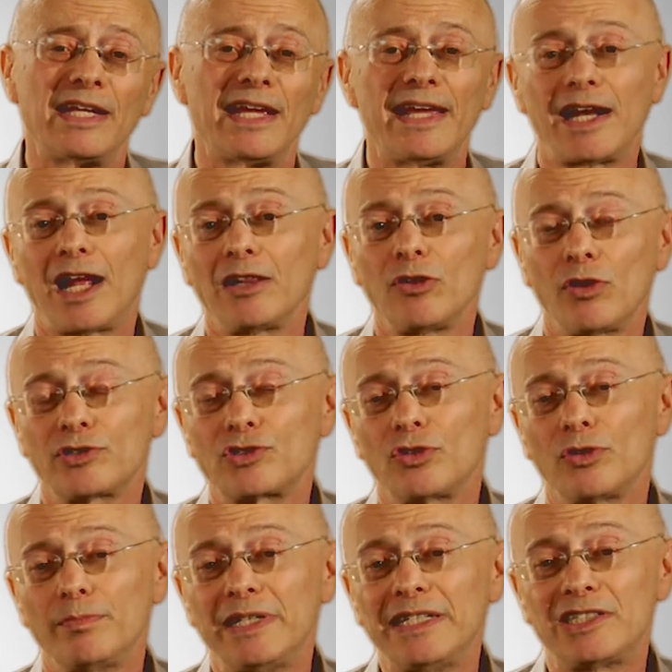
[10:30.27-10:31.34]
and I'll
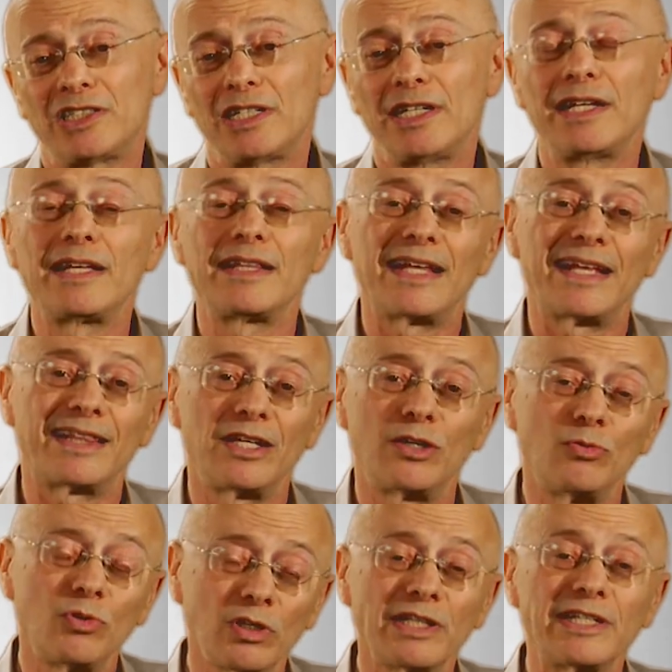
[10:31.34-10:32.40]
also be seeing that they're
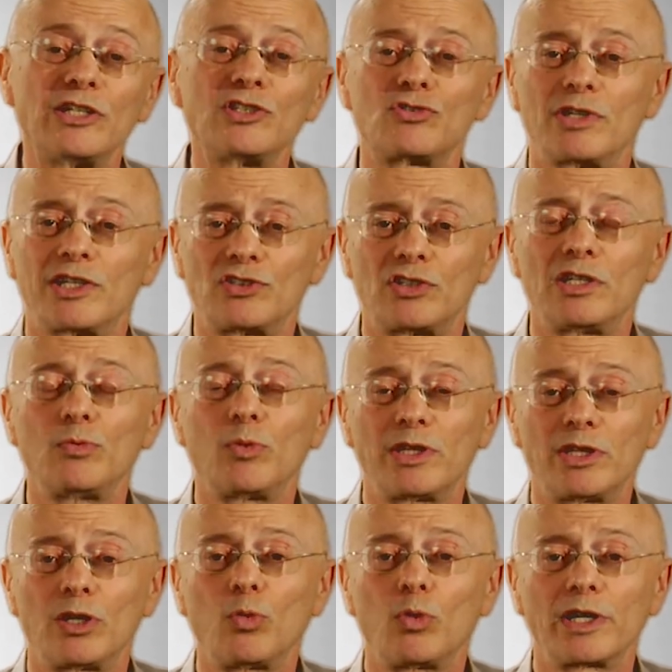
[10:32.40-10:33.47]
really interested in what
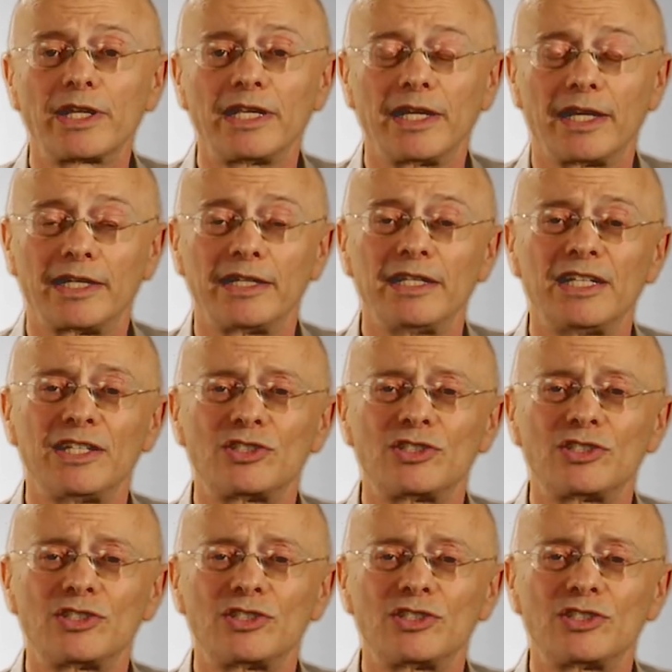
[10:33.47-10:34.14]
they're working on.